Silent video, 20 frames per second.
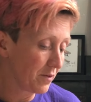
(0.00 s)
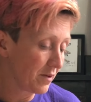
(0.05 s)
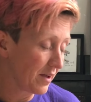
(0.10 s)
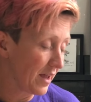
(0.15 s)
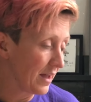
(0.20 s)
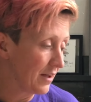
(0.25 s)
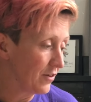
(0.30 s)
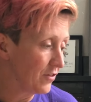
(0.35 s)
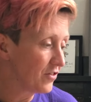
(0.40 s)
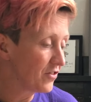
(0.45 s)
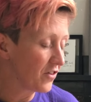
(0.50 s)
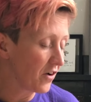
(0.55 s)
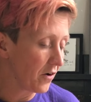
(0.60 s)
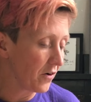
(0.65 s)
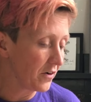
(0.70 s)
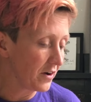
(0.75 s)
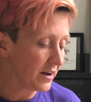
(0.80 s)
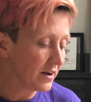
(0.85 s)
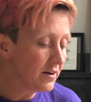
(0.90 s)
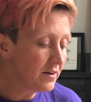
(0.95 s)
get you
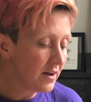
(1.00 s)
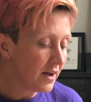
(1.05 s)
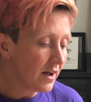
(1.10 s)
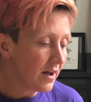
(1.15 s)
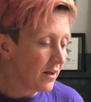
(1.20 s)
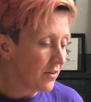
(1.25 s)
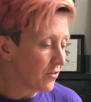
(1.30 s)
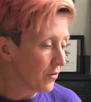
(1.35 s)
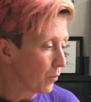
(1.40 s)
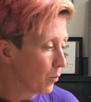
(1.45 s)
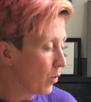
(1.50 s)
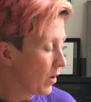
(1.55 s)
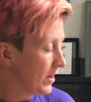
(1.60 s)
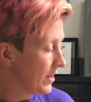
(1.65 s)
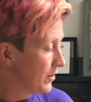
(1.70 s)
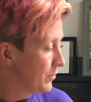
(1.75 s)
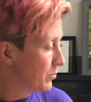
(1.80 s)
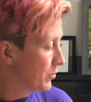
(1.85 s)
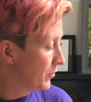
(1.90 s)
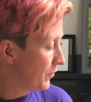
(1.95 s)
started. So what
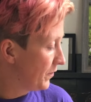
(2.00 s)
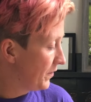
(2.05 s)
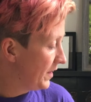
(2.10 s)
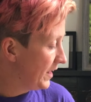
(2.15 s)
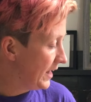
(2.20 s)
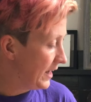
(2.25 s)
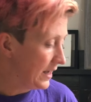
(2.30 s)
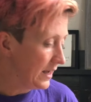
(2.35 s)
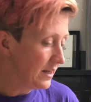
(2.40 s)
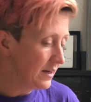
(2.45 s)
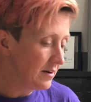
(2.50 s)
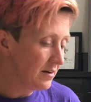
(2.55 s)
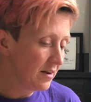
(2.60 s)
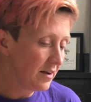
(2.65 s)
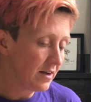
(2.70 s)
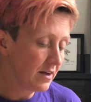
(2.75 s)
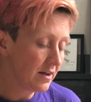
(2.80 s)
you will need